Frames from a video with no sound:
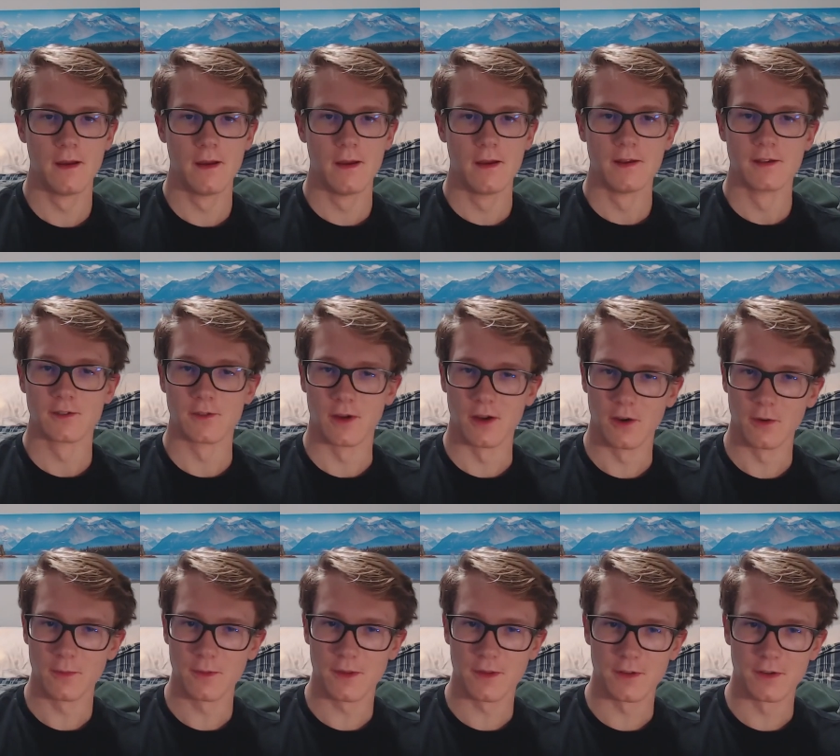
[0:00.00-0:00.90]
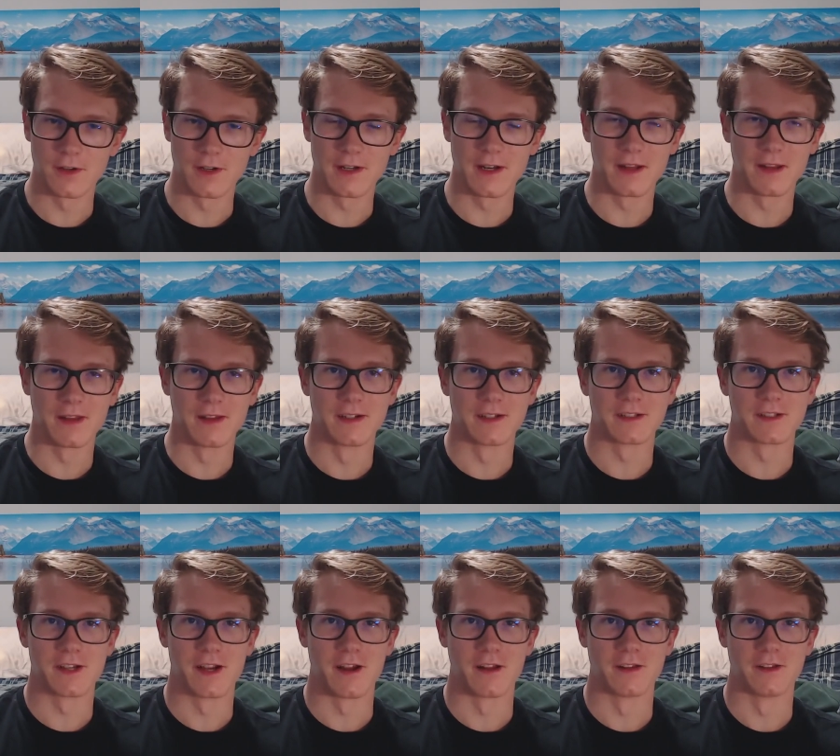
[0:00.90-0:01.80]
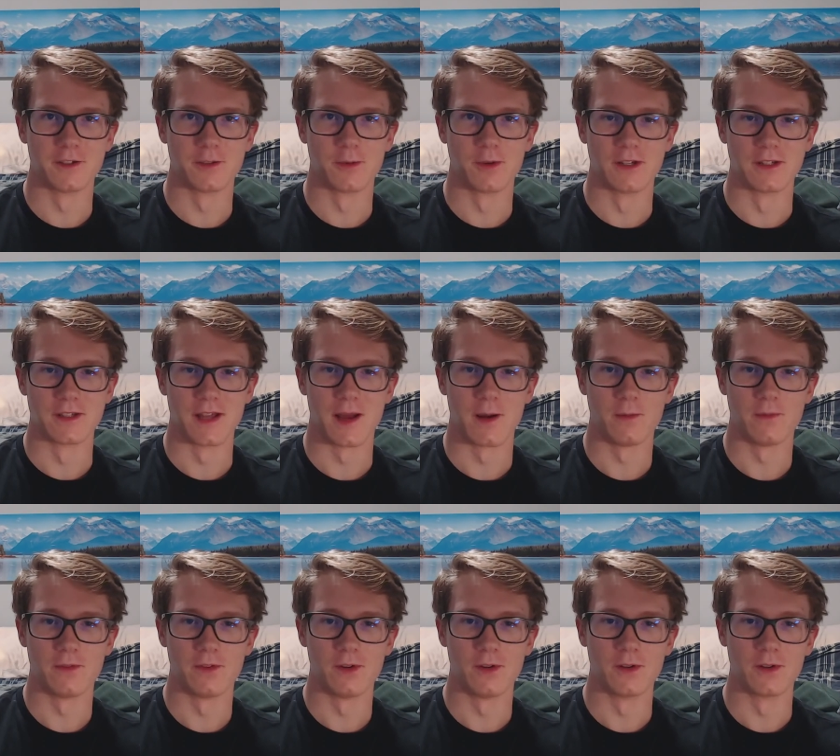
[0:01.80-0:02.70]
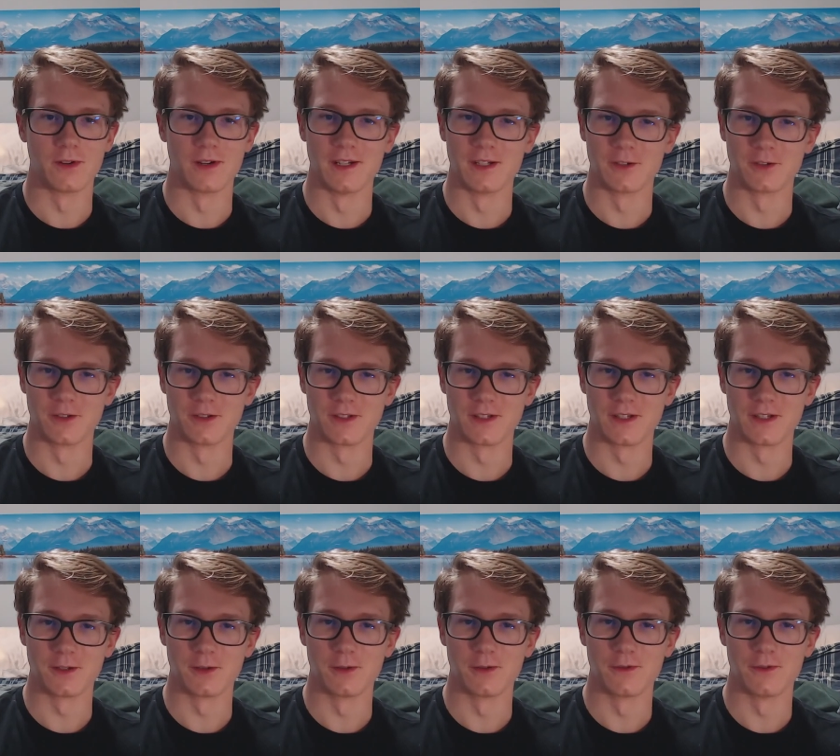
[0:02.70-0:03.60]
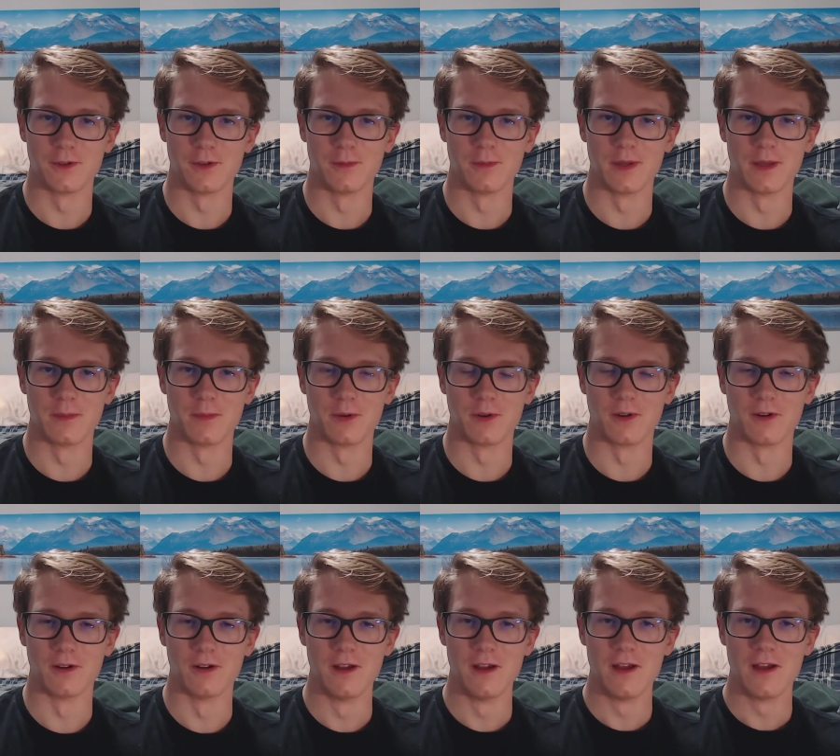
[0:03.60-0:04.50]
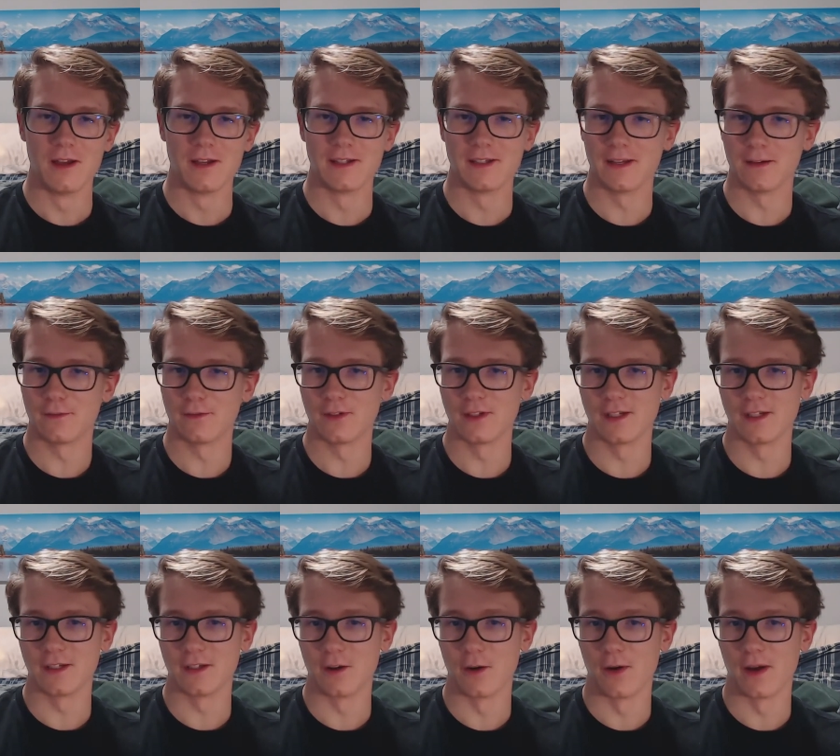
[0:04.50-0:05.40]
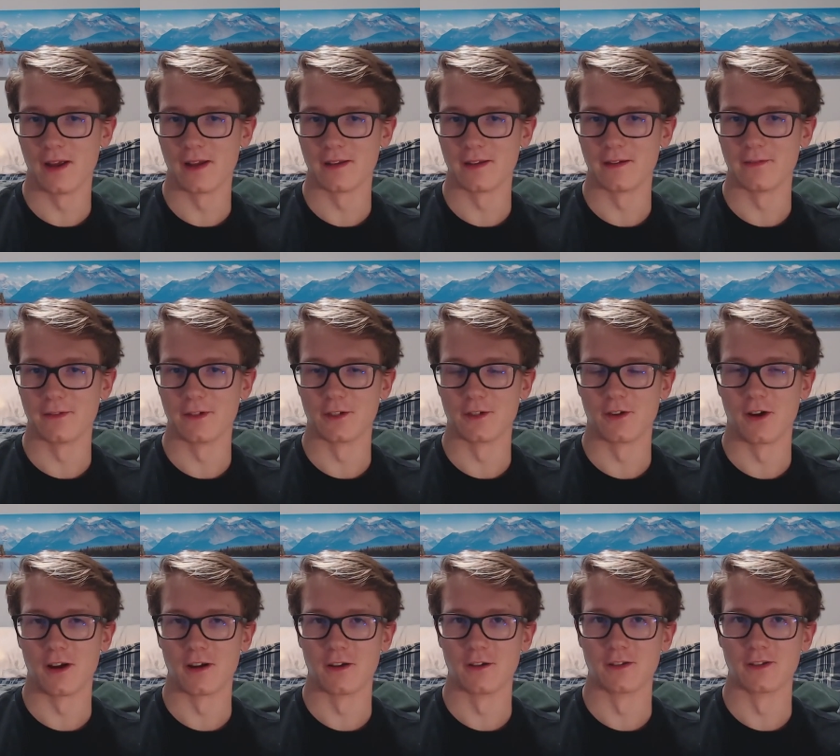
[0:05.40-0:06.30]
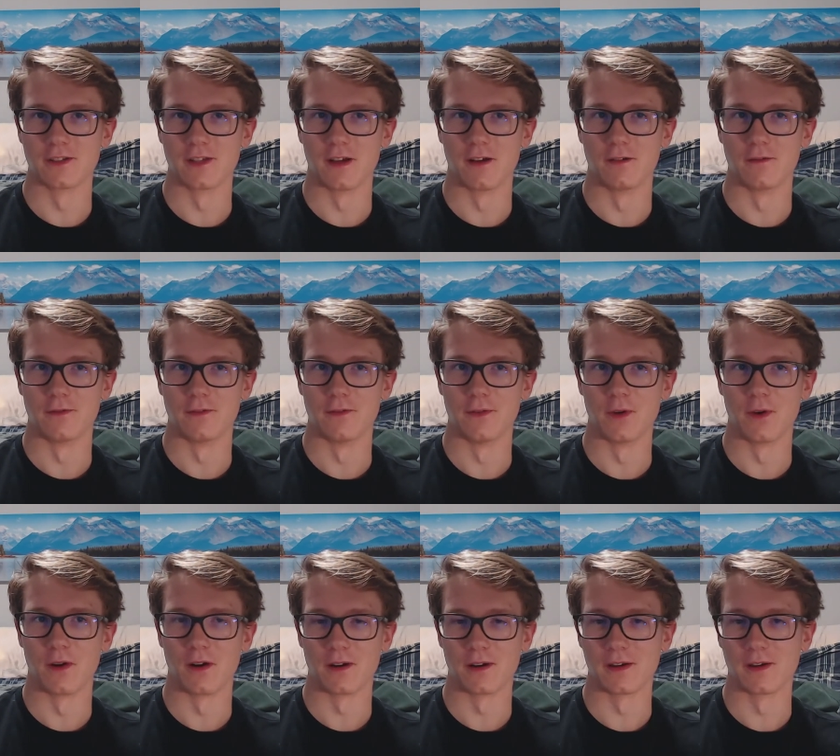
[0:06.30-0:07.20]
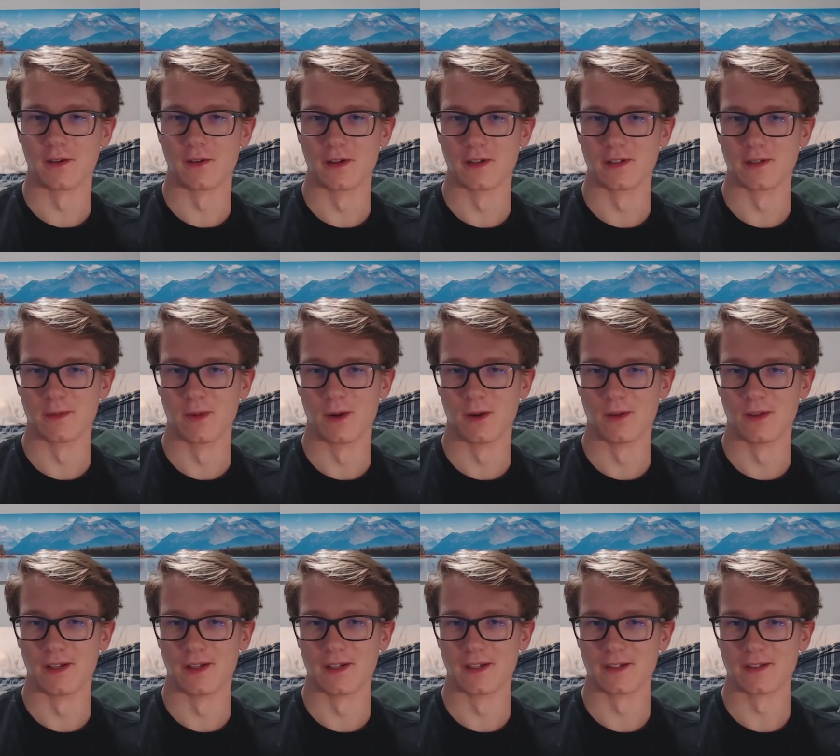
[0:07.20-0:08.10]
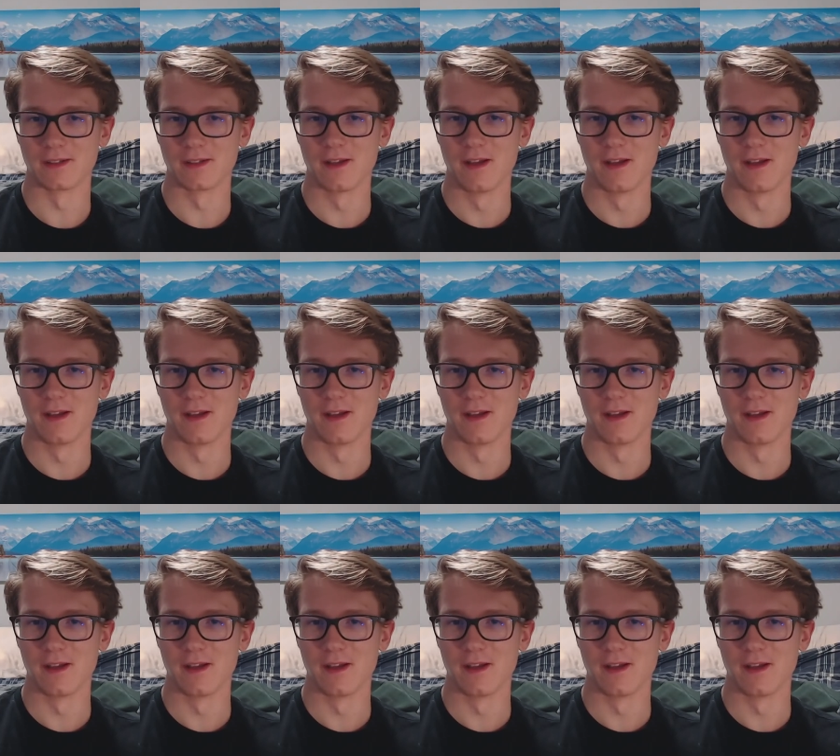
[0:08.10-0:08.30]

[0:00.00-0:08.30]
So I hope the 30-day Linux challenge was helpful or interesting to a few people. Definitely go ahead and give it a try yourself if you are curious about Linux.